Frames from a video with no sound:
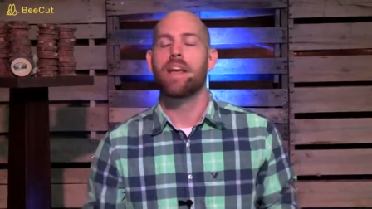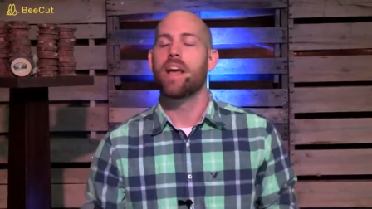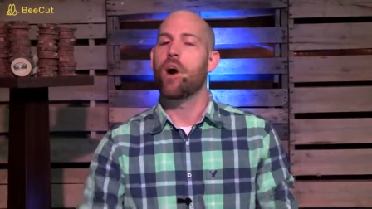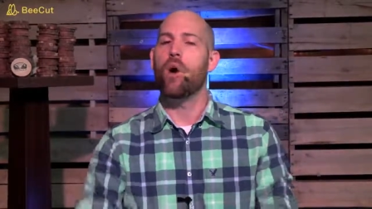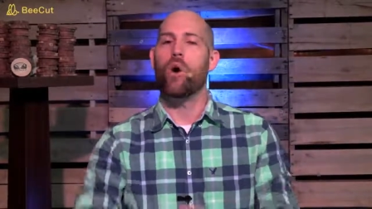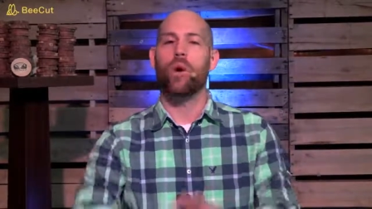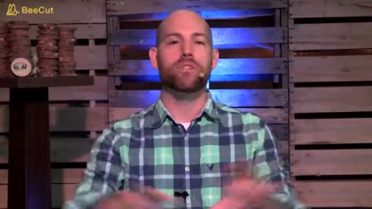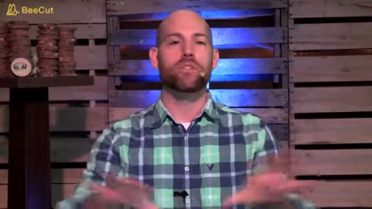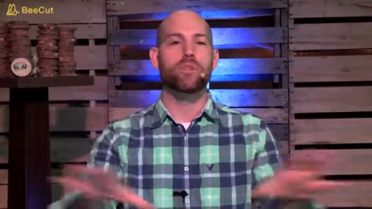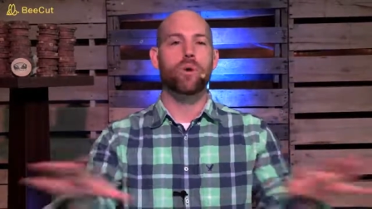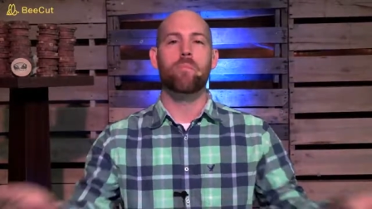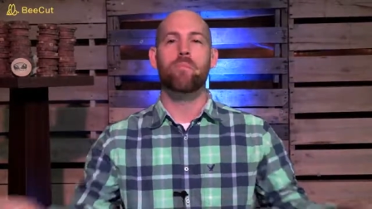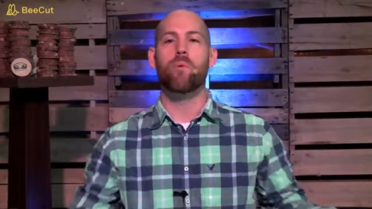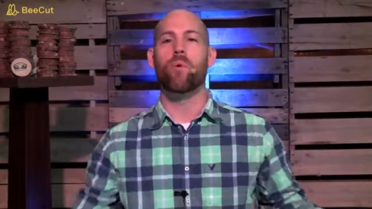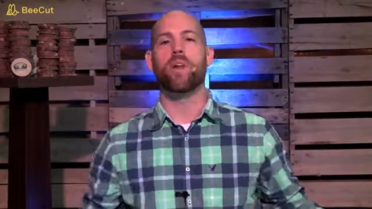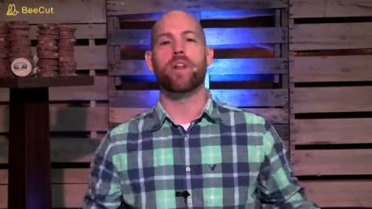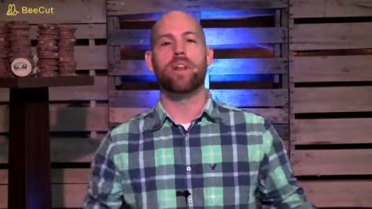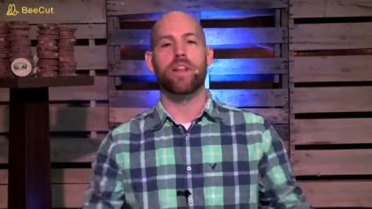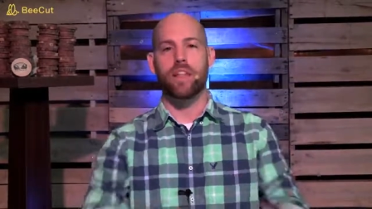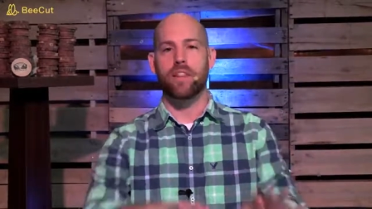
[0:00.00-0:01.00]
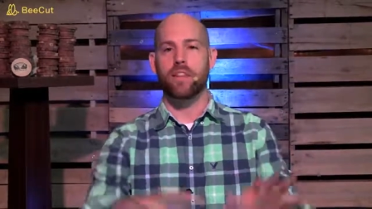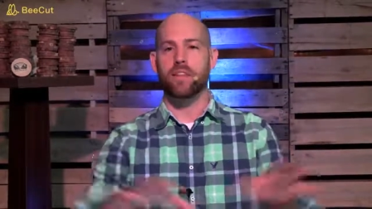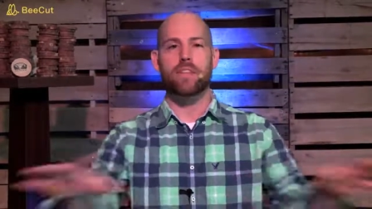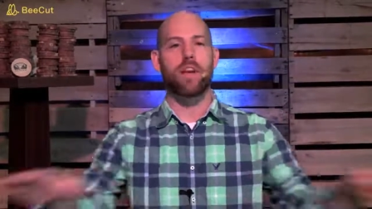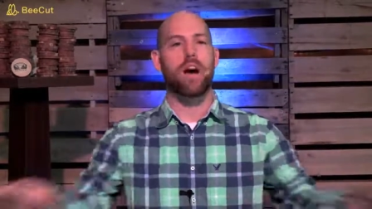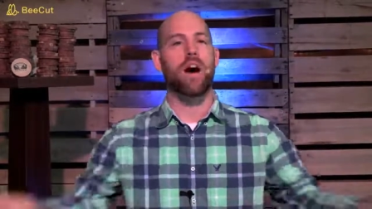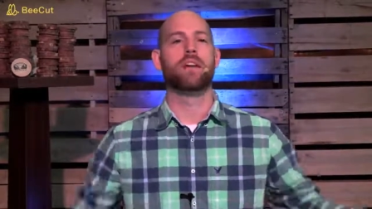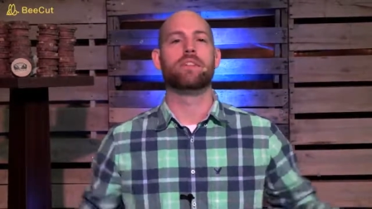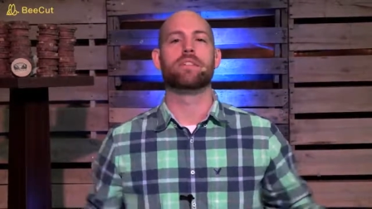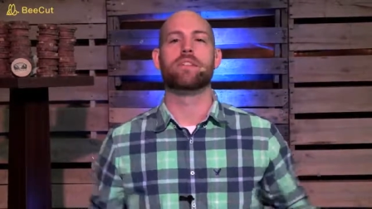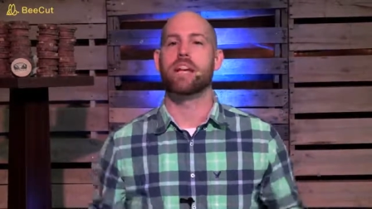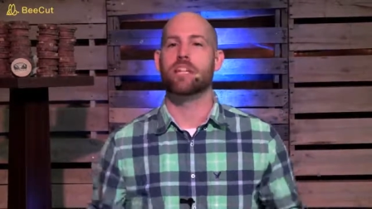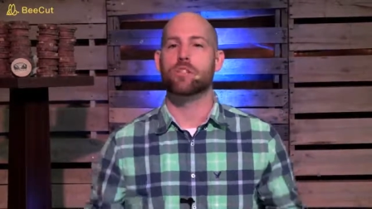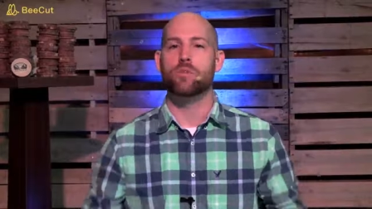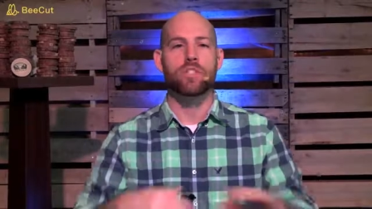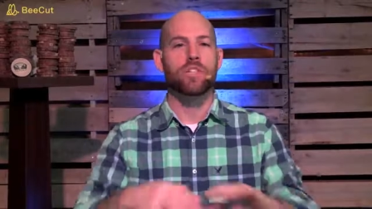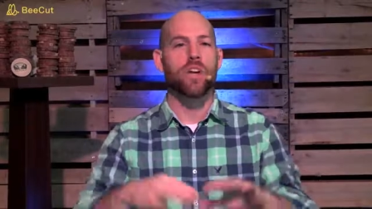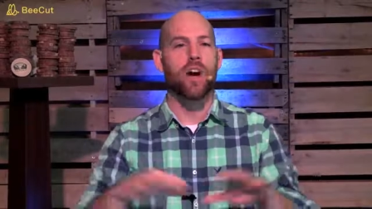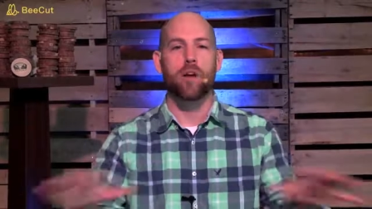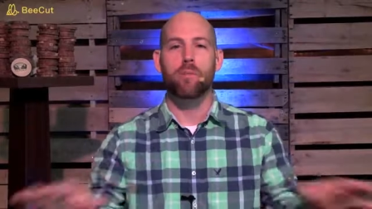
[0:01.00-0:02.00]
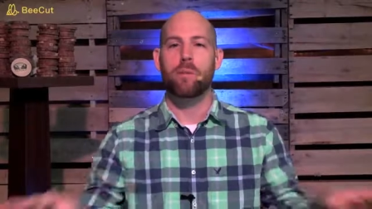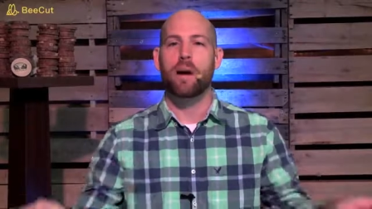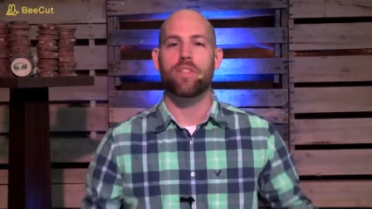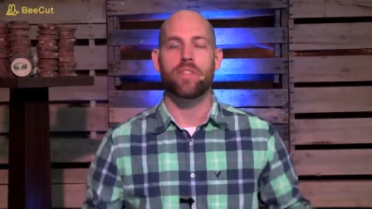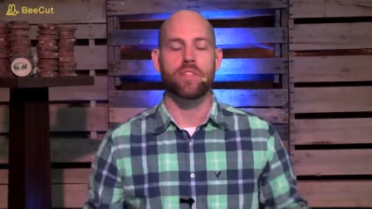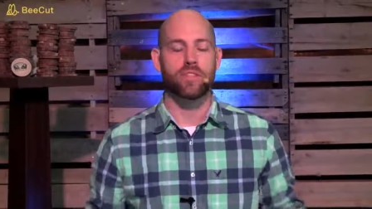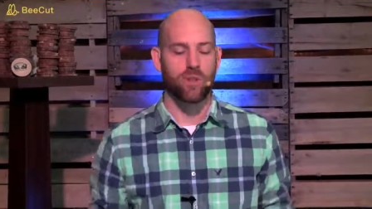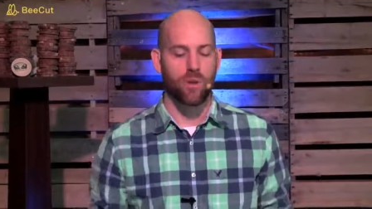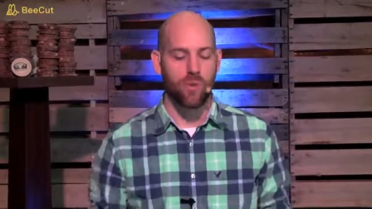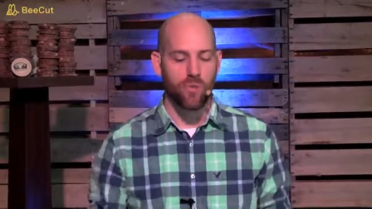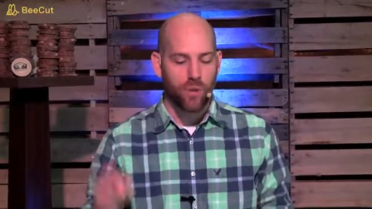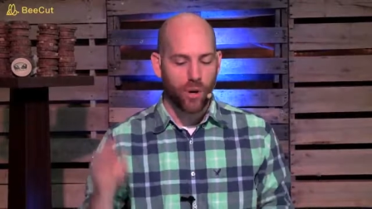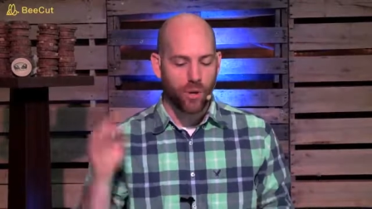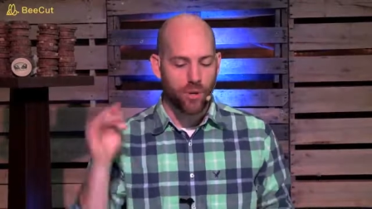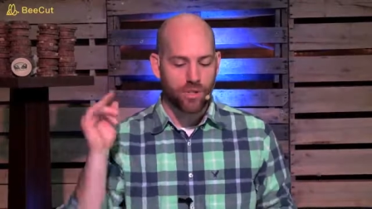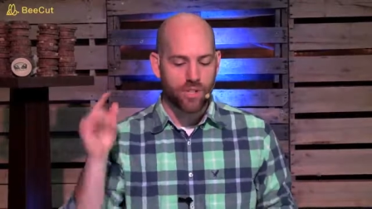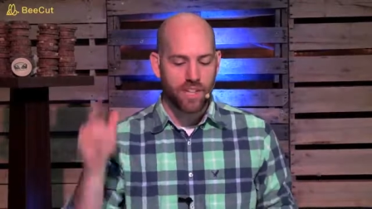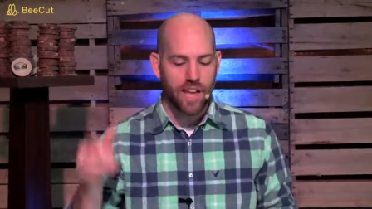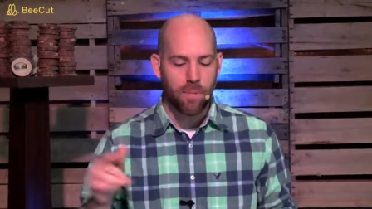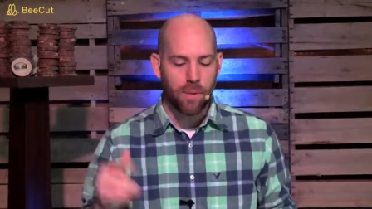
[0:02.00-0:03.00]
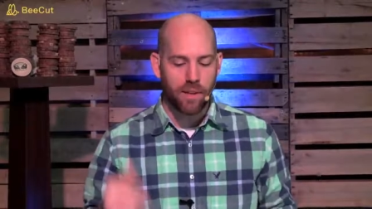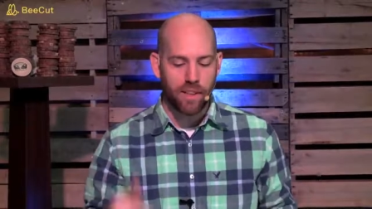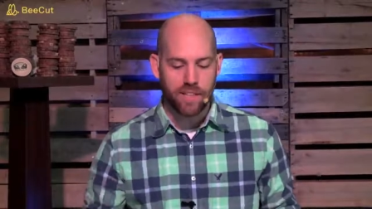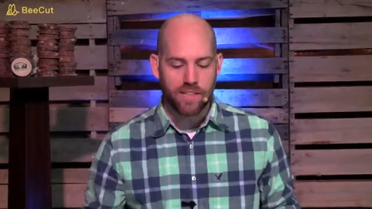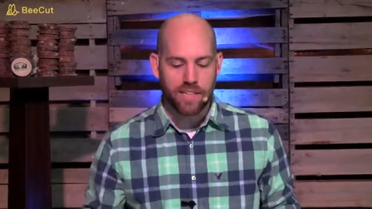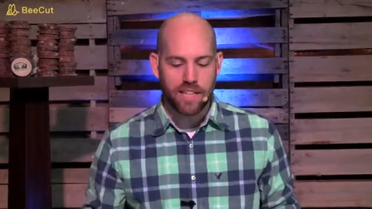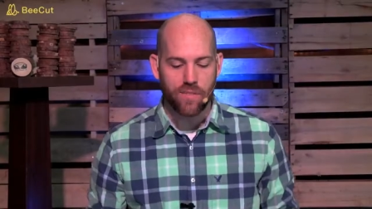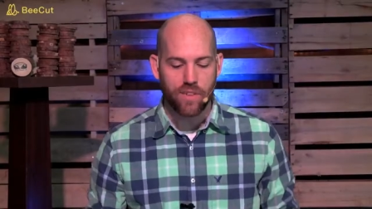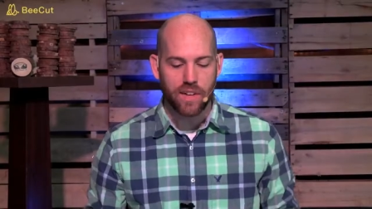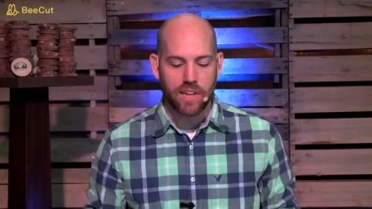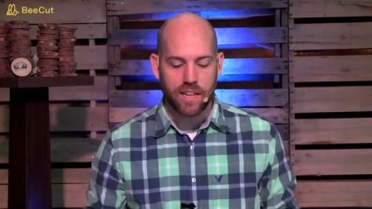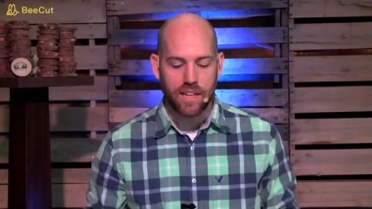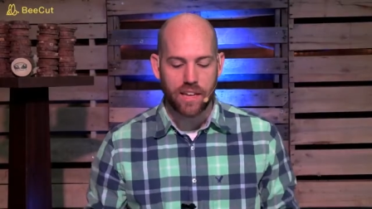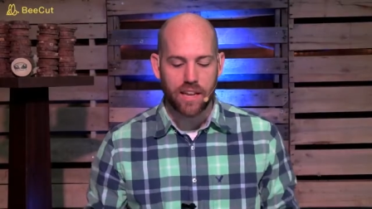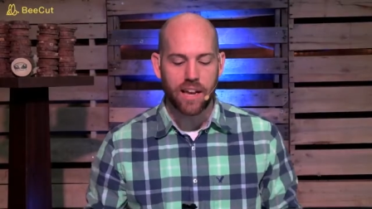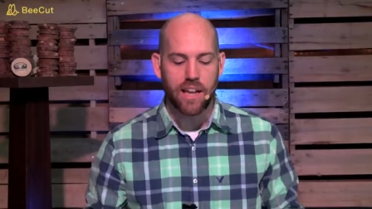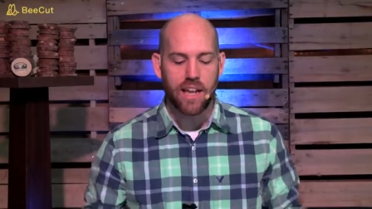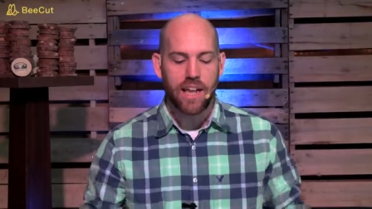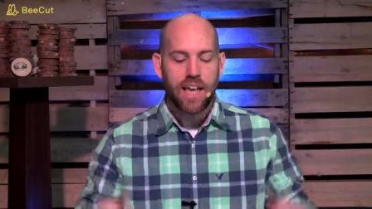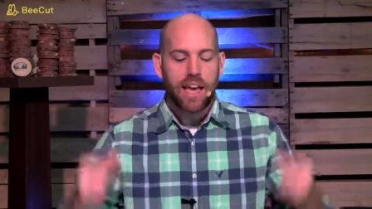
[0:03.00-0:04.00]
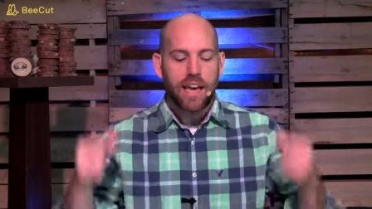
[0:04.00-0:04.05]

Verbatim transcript: Oh, it's so important to give this context. We talk about this on Thursday, but let's give it again.